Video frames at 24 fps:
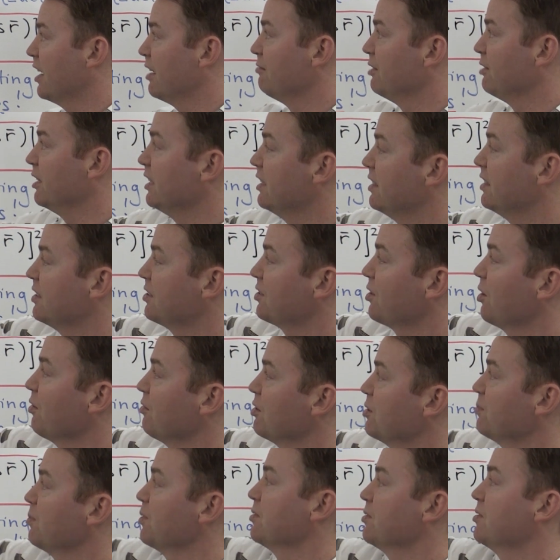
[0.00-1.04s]
and really this
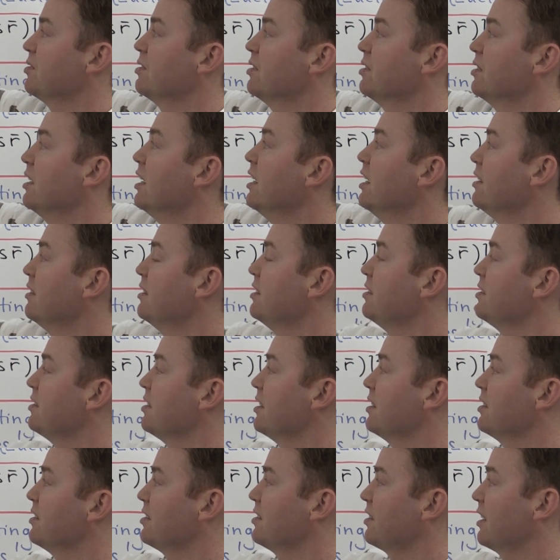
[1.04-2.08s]
corresponds to this
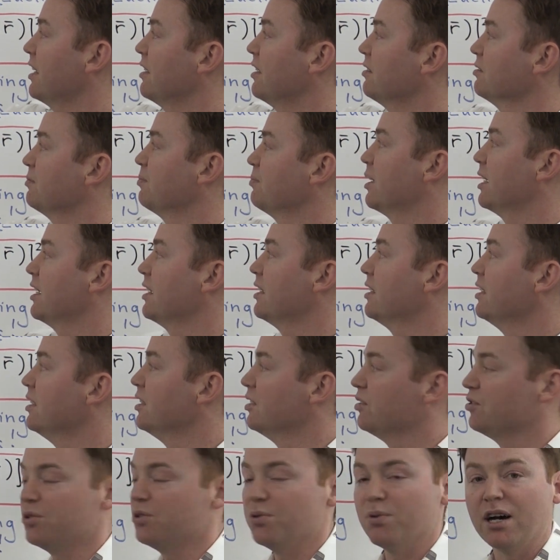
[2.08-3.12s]
thing scaled by
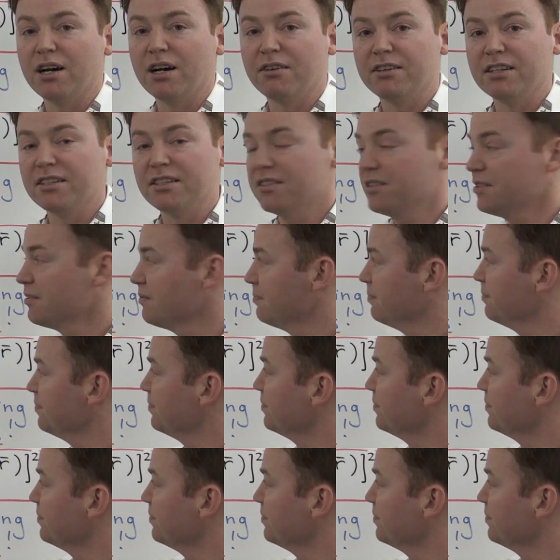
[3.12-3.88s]
2rs.